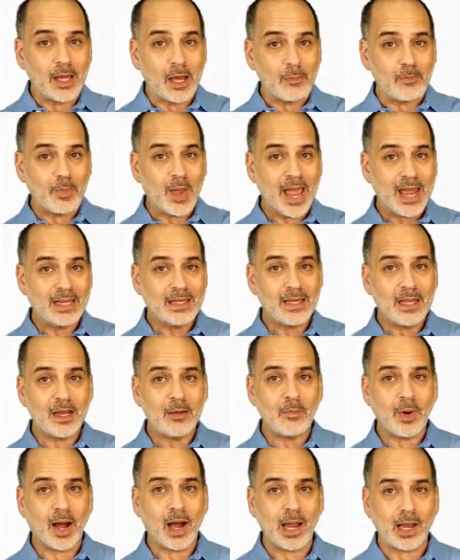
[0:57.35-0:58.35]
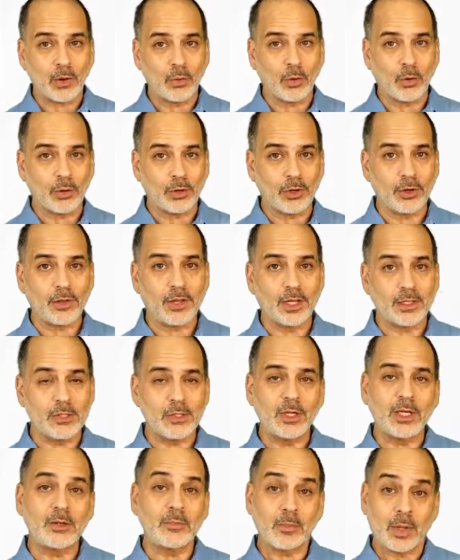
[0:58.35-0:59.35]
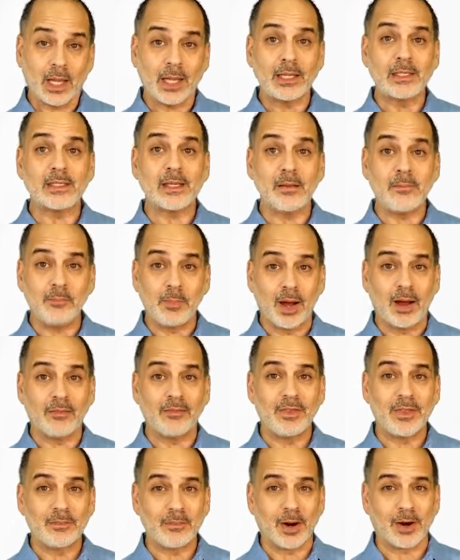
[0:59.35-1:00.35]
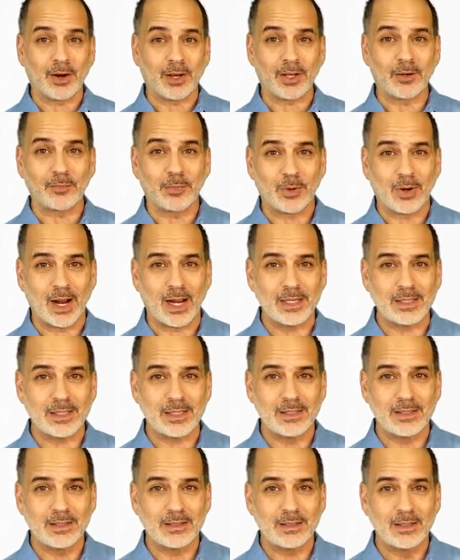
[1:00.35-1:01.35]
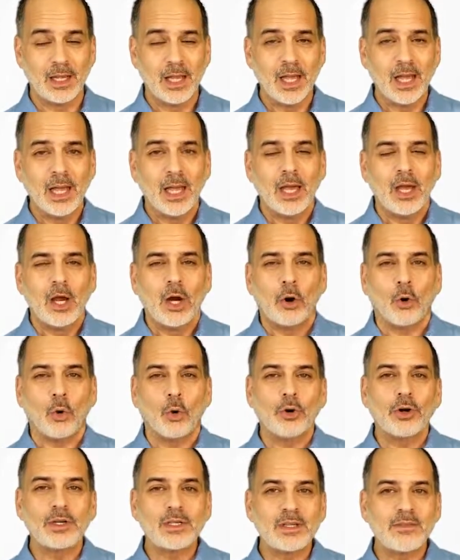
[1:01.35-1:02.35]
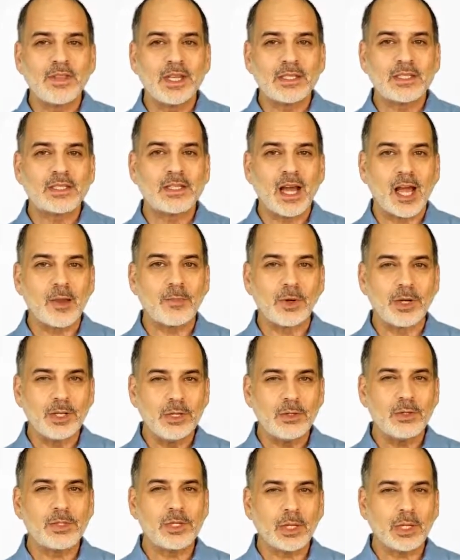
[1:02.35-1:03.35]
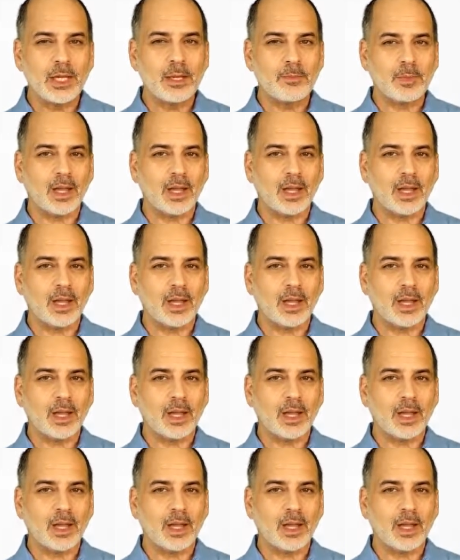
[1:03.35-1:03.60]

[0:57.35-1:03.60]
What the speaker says: a pending buy order that you can place above the market price. Orders of this type are usually